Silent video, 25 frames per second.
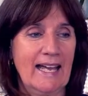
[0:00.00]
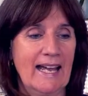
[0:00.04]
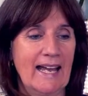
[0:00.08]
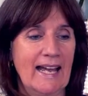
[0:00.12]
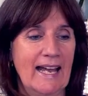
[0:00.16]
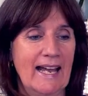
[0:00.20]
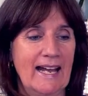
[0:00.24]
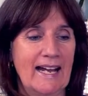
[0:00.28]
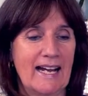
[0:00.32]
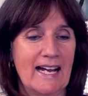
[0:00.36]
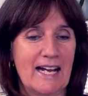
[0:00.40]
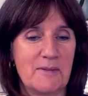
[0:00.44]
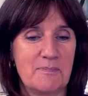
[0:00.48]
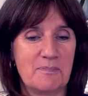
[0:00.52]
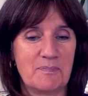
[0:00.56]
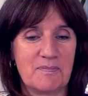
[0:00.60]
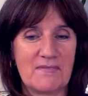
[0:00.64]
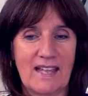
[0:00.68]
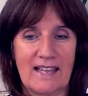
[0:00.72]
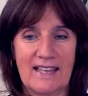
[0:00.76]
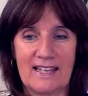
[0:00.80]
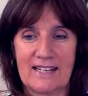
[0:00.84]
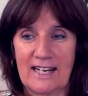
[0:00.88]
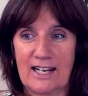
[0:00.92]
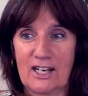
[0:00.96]
and
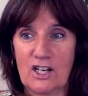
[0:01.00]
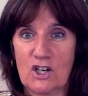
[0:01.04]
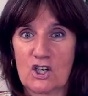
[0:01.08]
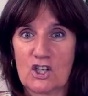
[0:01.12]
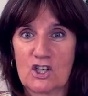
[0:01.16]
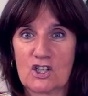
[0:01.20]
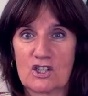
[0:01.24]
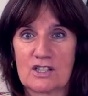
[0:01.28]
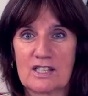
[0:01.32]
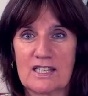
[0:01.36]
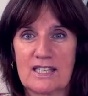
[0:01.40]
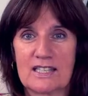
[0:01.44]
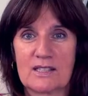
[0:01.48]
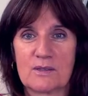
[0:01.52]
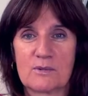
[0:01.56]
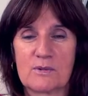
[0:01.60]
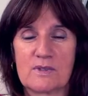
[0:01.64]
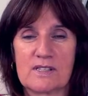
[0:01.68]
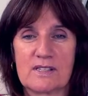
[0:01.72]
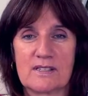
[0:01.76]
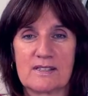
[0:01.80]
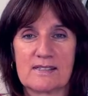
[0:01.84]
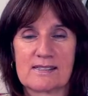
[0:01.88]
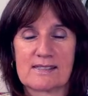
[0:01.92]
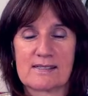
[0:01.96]
I heard that it
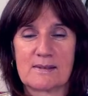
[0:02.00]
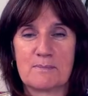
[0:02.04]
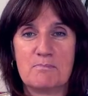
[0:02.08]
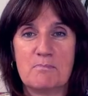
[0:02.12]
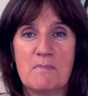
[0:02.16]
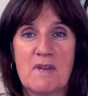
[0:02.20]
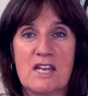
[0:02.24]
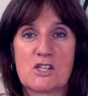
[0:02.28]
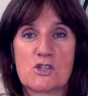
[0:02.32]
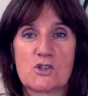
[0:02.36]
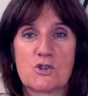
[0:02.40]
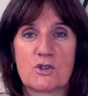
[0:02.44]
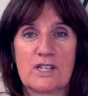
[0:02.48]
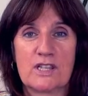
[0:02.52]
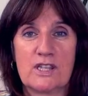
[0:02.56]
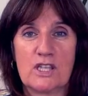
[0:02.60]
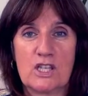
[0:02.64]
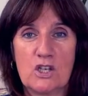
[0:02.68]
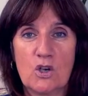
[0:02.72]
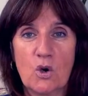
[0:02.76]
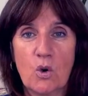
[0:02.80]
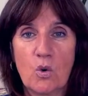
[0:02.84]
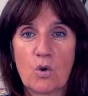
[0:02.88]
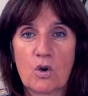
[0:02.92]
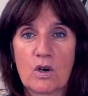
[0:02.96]
was measuring the
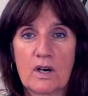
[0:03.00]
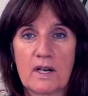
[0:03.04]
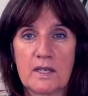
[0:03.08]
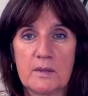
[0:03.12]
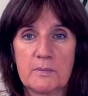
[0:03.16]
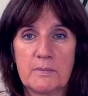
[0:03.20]
aura,